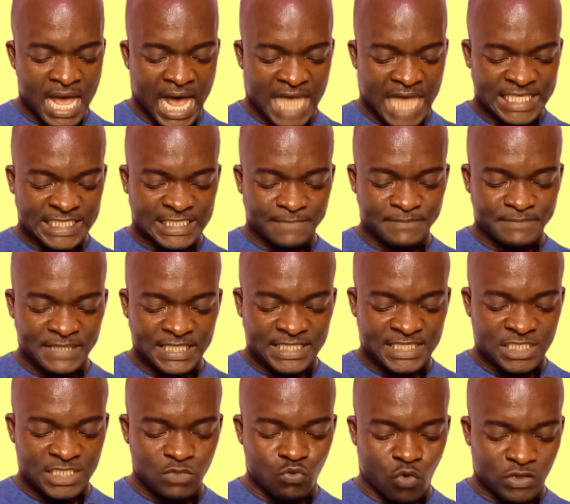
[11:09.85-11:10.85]

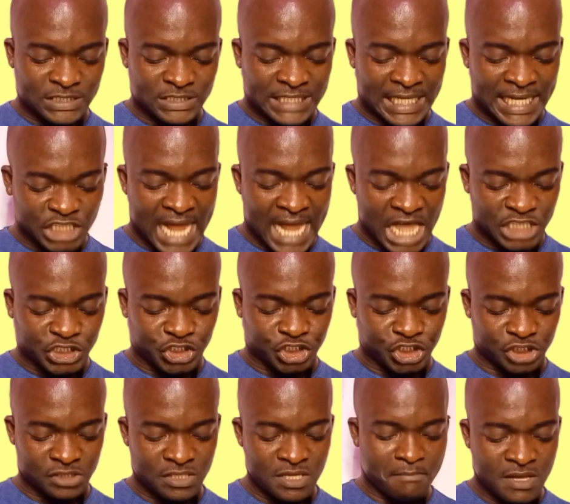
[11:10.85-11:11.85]
accessibility, was
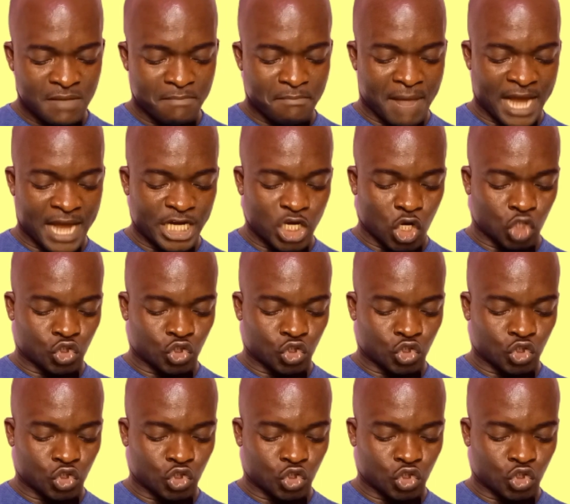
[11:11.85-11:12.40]
launched by the